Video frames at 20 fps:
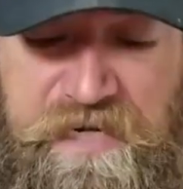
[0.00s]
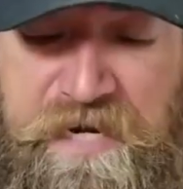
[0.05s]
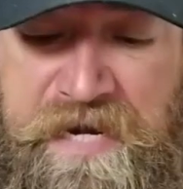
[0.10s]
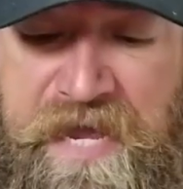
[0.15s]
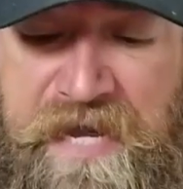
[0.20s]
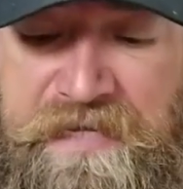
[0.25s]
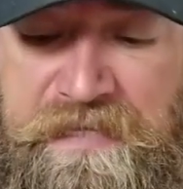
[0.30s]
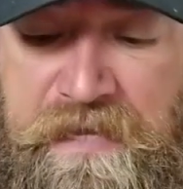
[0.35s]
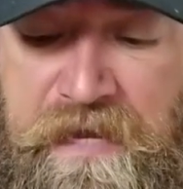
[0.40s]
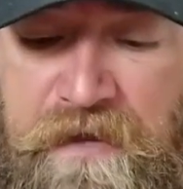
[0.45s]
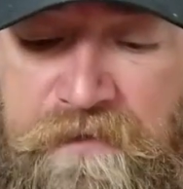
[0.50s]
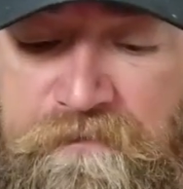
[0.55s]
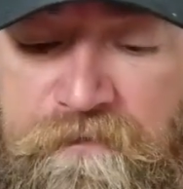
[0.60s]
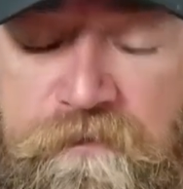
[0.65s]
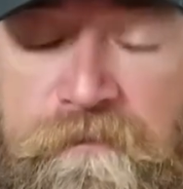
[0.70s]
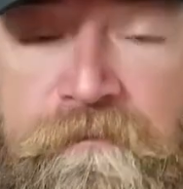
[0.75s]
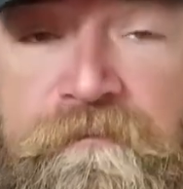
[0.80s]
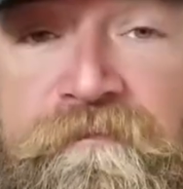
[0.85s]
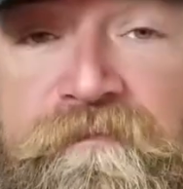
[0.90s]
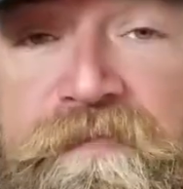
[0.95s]
a neck knife,
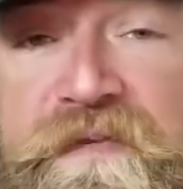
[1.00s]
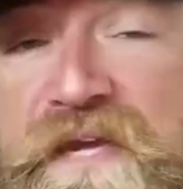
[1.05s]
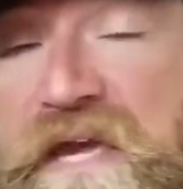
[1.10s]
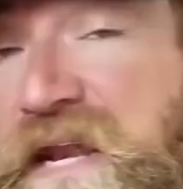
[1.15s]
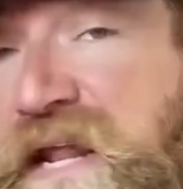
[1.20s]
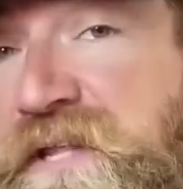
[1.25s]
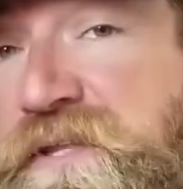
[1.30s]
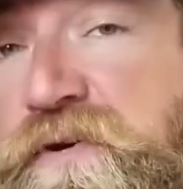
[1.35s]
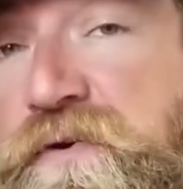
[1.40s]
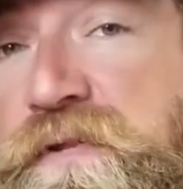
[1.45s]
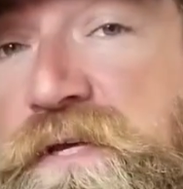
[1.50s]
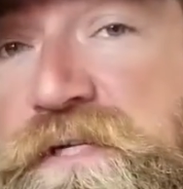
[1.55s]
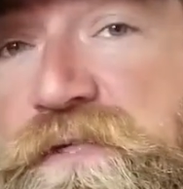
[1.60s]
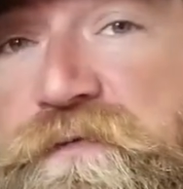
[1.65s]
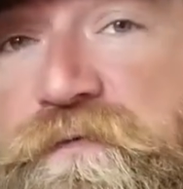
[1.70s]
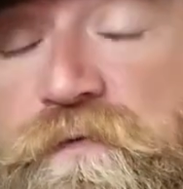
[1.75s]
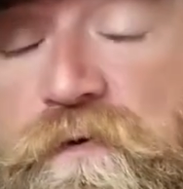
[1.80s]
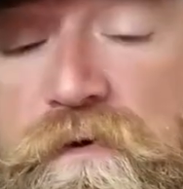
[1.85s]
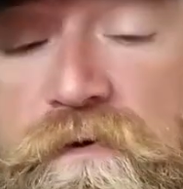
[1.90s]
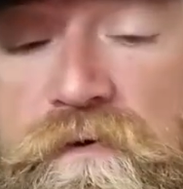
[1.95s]
and I do this
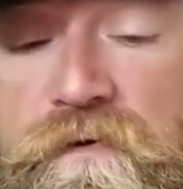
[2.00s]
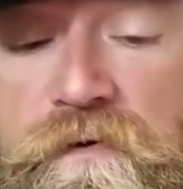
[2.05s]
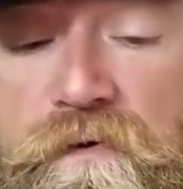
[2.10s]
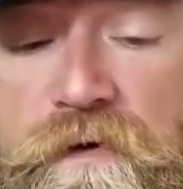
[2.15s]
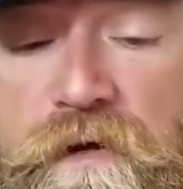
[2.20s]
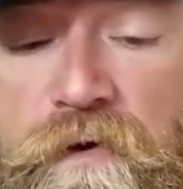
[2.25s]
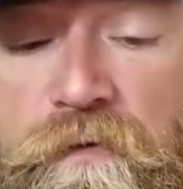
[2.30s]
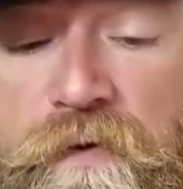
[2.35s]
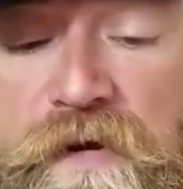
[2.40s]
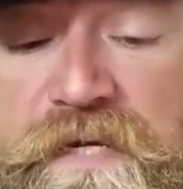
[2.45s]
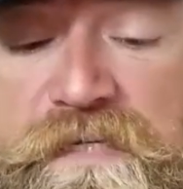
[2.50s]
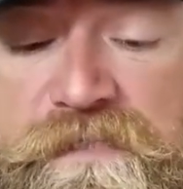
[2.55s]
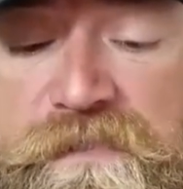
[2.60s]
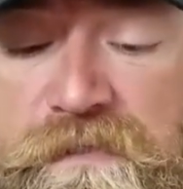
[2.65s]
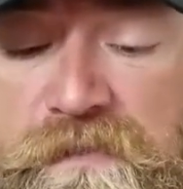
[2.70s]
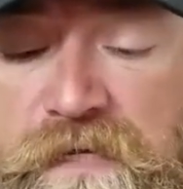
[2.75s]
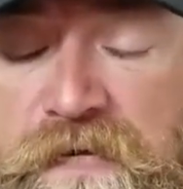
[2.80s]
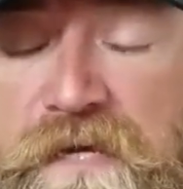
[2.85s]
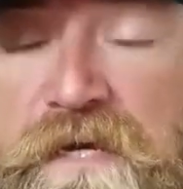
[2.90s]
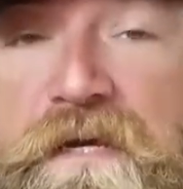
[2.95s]
for a reason.
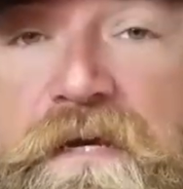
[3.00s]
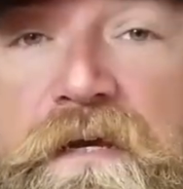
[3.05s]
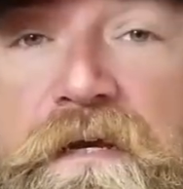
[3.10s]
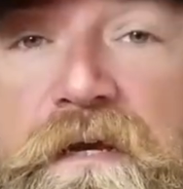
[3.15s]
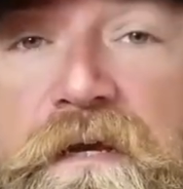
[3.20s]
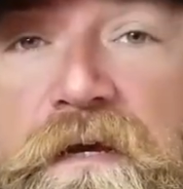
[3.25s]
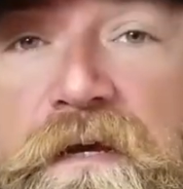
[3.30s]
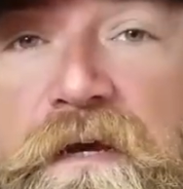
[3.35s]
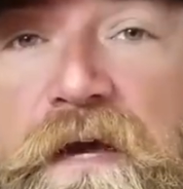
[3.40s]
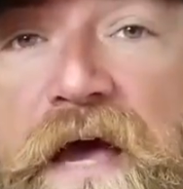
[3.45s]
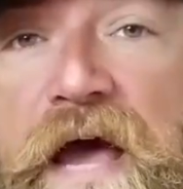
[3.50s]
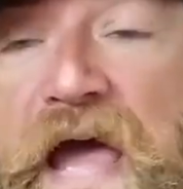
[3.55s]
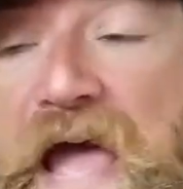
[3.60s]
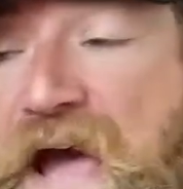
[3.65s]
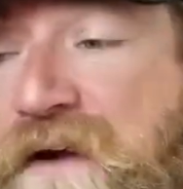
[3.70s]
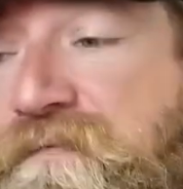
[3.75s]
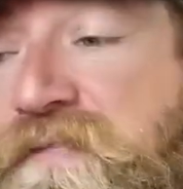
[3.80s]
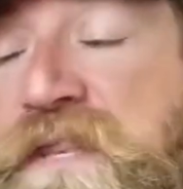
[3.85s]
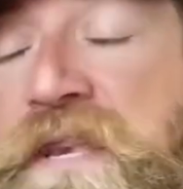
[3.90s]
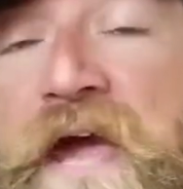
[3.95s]
I
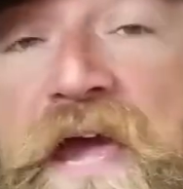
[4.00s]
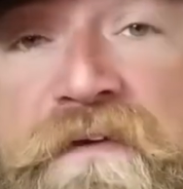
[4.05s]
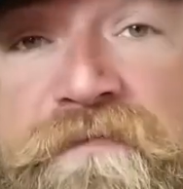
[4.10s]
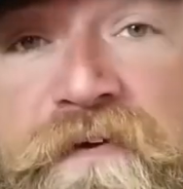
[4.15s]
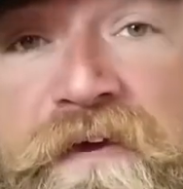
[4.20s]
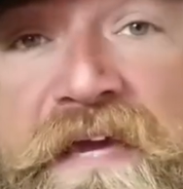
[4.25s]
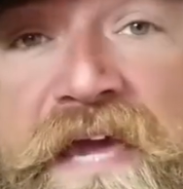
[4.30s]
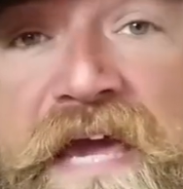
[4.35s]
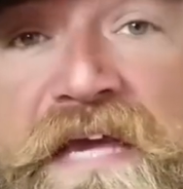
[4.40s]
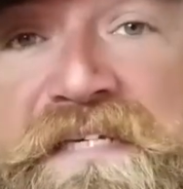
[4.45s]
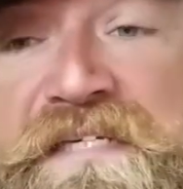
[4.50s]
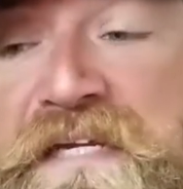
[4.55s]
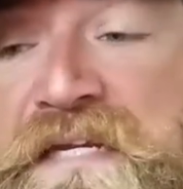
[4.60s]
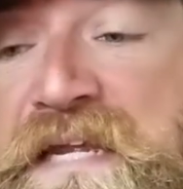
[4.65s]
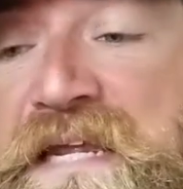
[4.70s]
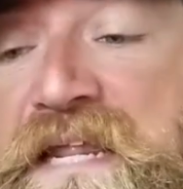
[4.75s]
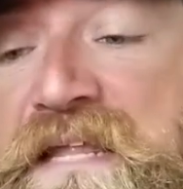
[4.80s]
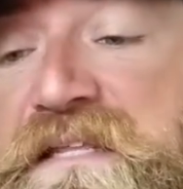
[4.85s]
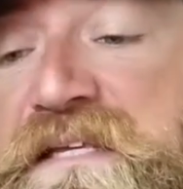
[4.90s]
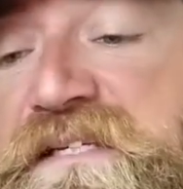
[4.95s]
have the knife in case I
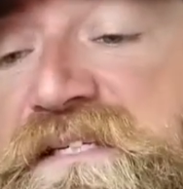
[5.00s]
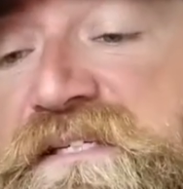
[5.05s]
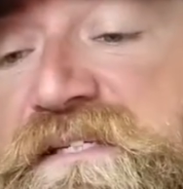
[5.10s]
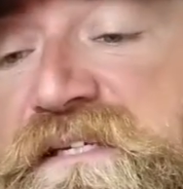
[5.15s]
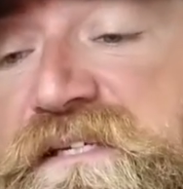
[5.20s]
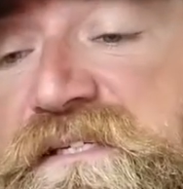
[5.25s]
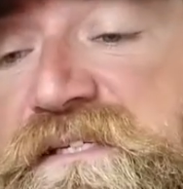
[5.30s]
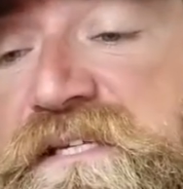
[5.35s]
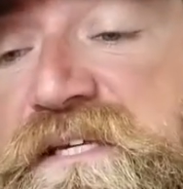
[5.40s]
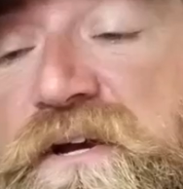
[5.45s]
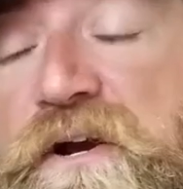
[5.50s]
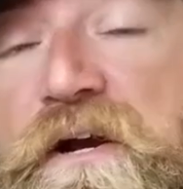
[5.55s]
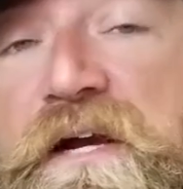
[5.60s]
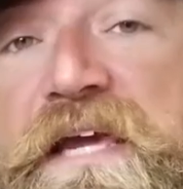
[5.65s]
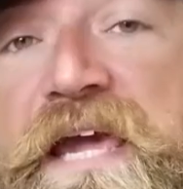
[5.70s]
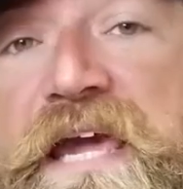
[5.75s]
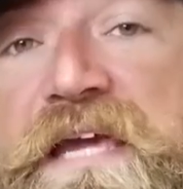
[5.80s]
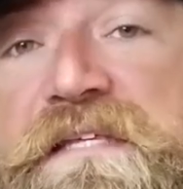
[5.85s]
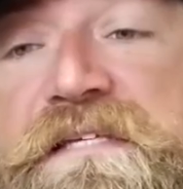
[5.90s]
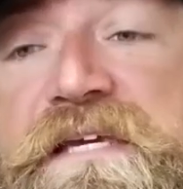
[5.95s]
need it. This is a
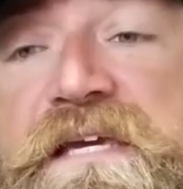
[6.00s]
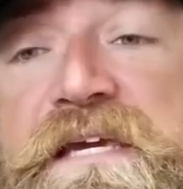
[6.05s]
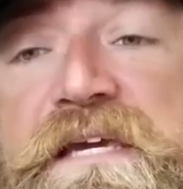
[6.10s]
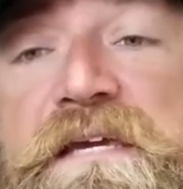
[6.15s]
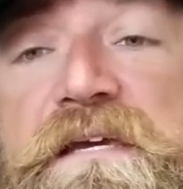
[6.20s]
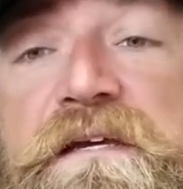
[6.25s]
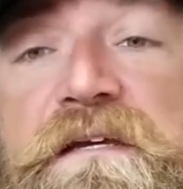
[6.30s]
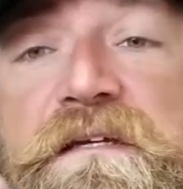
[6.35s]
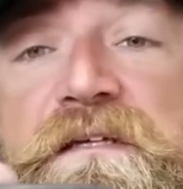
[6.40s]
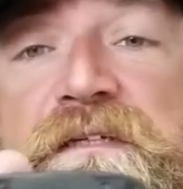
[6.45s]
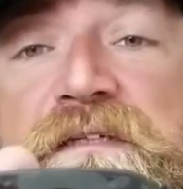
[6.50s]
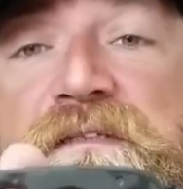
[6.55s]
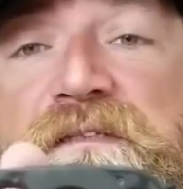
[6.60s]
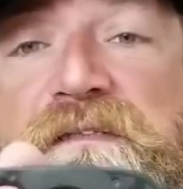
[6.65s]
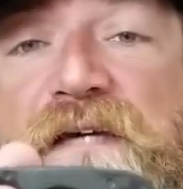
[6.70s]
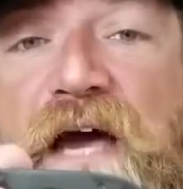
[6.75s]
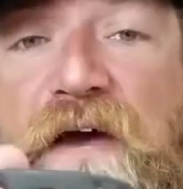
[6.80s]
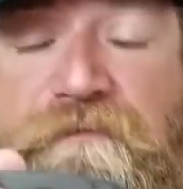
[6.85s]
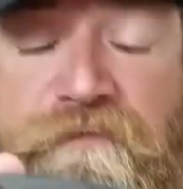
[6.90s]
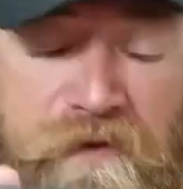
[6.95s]
CRKT.
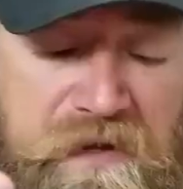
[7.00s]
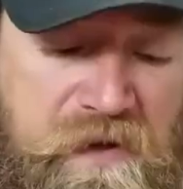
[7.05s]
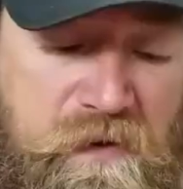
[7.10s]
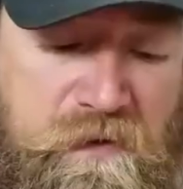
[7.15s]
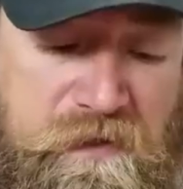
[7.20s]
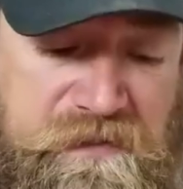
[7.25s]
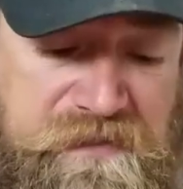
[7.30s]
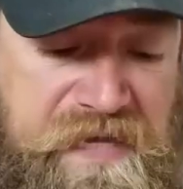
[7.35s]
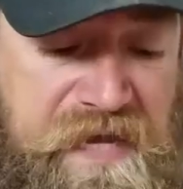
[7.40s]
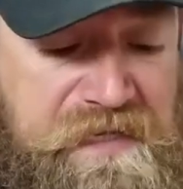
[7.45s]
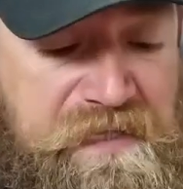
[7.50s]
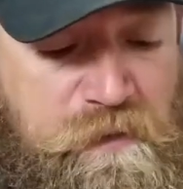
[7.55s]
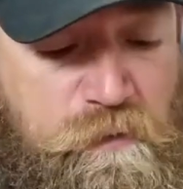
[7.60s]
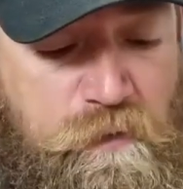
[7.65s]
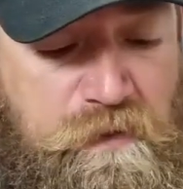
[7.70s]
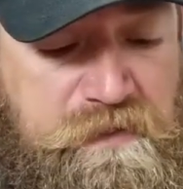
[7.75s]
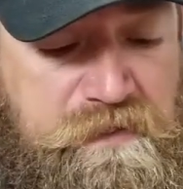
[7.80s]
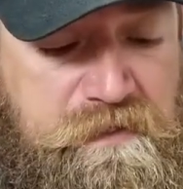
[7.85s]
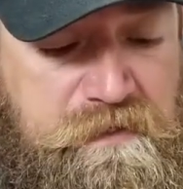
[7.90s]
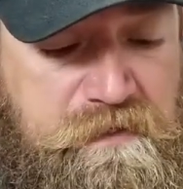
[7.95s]
I forget exactly
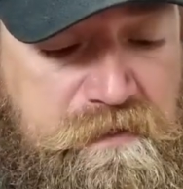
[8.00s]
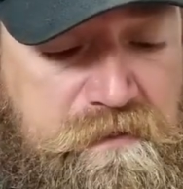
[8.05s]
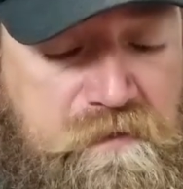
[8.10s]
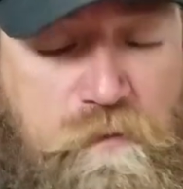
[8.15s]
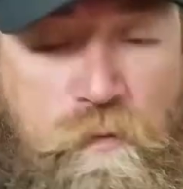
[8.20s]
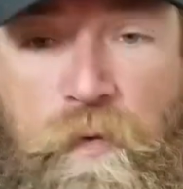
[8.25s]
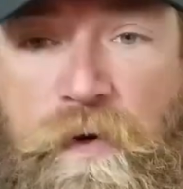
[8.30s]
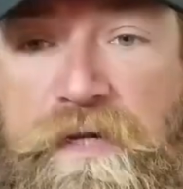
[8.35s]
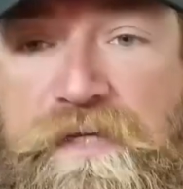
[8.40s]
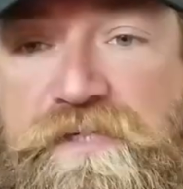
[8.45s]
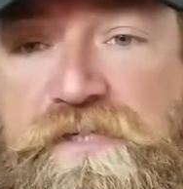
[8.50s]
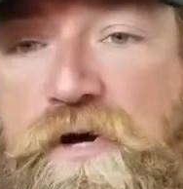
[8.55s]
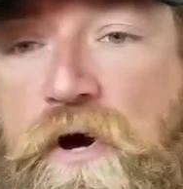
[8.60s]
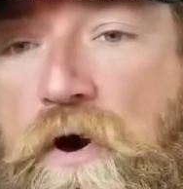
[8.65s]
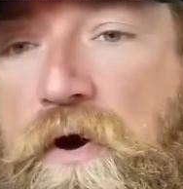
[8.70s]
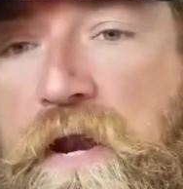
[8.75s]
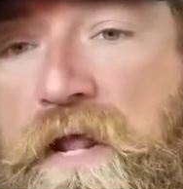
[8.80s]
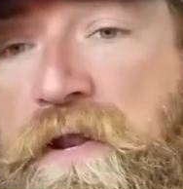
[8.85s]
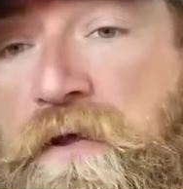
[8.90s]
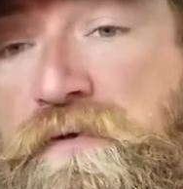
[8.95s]
what it's
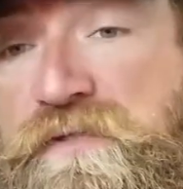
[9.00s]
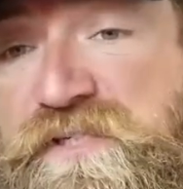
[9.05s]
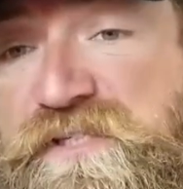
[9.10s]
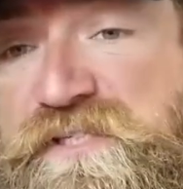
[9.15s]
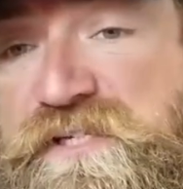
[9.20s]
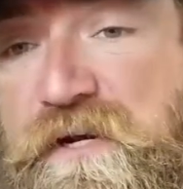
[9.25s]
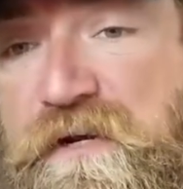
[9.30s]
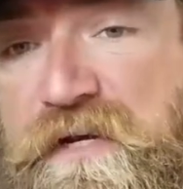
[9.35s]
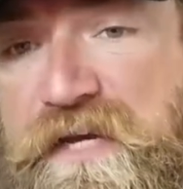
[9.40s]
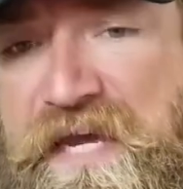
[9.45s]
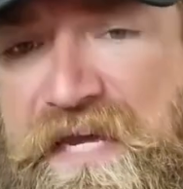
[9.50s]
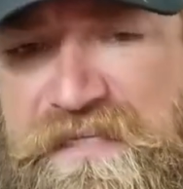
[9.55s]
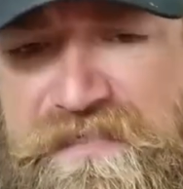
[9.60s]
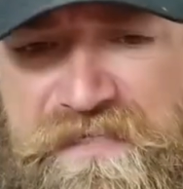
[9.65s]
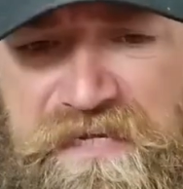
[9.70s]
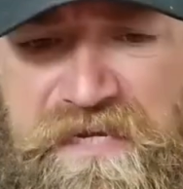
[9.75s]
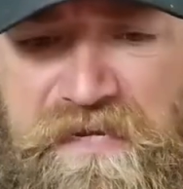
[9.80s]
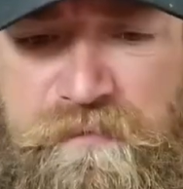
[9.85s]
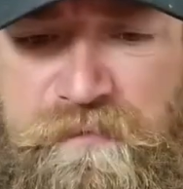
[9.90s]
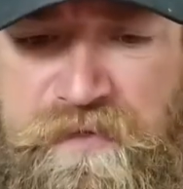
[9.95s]
called. I know it's a
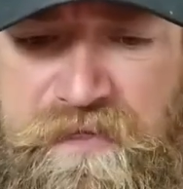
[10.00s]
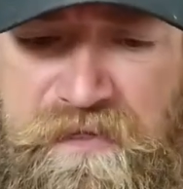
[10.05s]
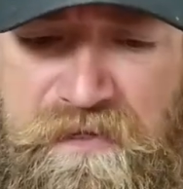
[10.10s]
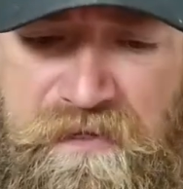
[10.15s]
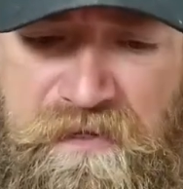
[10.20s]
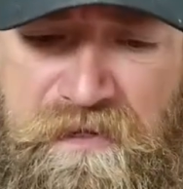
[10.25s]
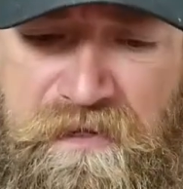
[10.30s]
CRKT, but